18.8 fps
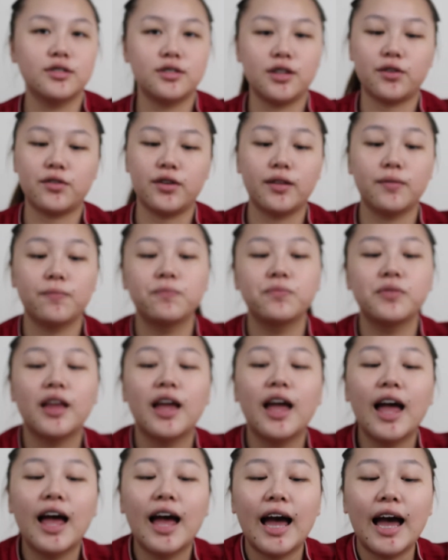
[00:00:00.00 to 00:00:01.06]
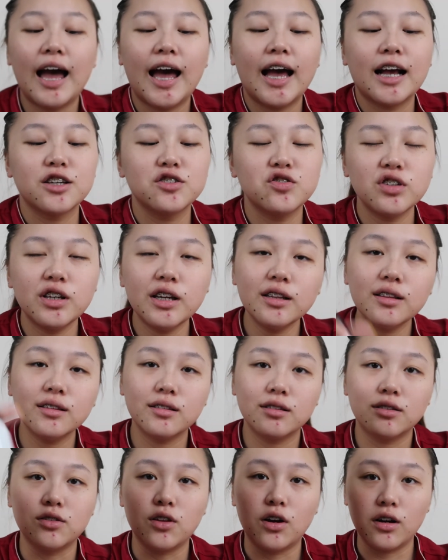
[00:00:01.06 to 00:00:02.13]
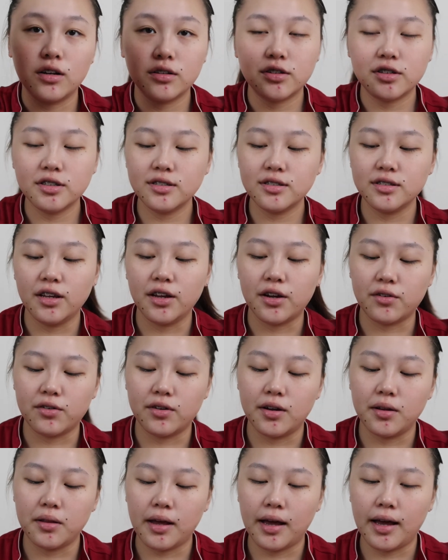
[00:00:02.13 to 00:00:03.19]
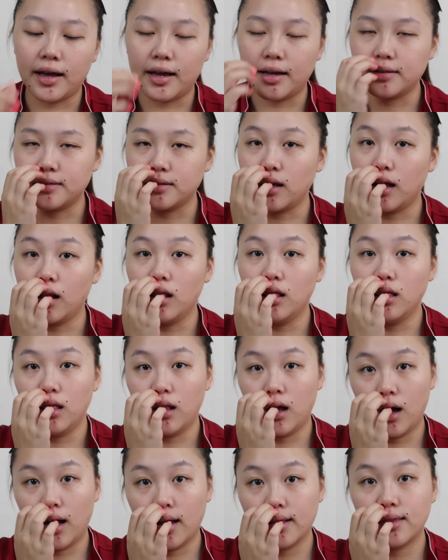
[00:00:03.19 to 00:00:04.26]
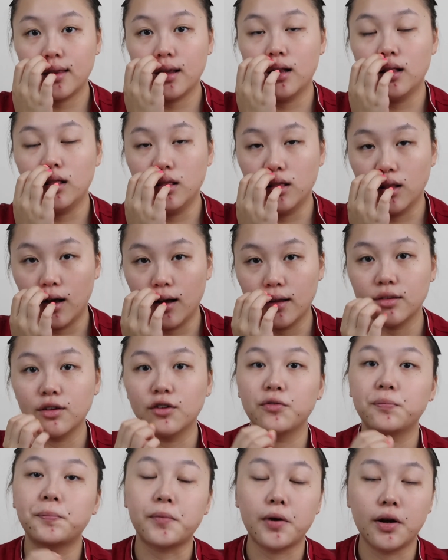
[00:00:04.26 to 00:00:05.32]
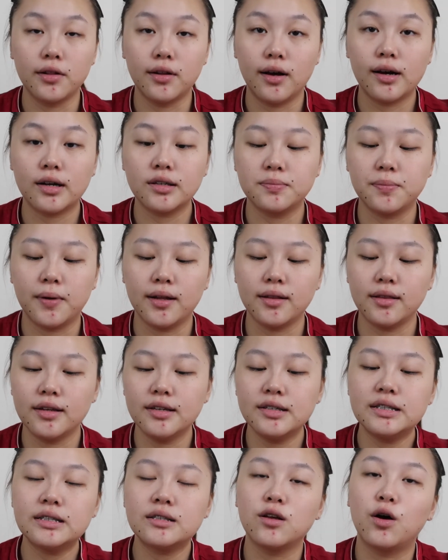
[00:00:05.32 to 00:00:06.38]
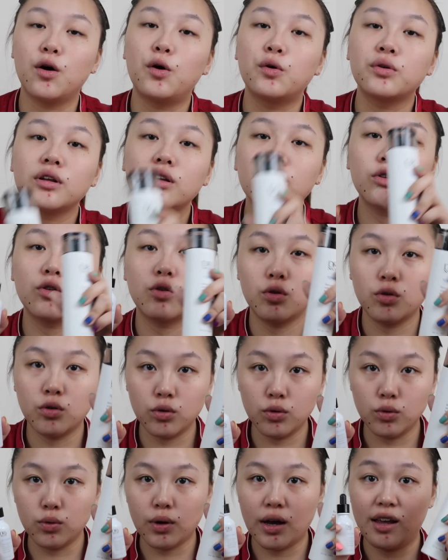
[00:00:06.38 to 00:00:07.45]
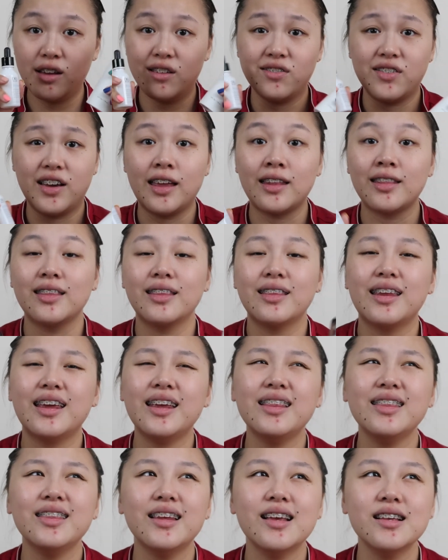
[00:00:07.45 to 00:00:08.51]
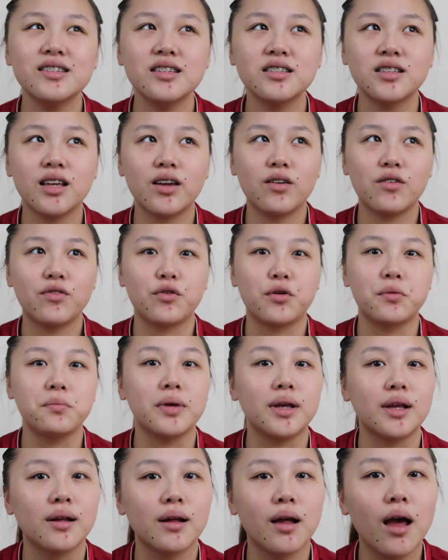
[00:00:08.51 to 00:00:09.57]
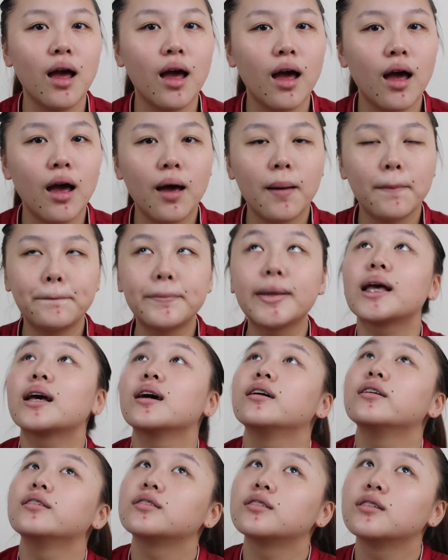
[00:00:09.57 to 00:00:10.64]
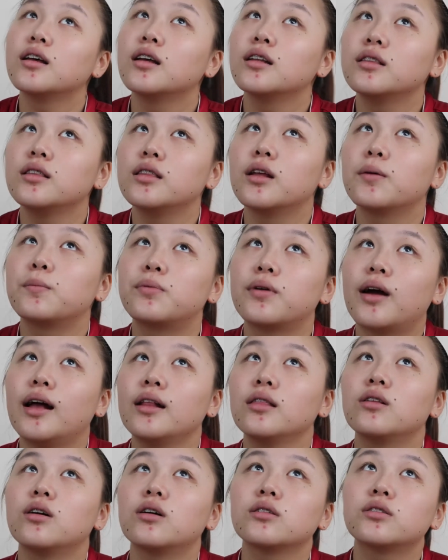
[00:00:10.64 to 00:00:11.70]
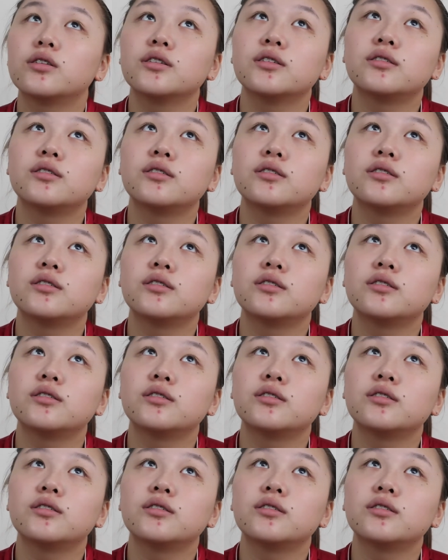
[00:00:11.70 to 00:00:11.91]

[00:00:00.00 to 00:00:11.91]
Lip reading: Secret. Actually, Dr. Secret has a lot of products, but this is the only two I find it necessary for me because the brand Dr.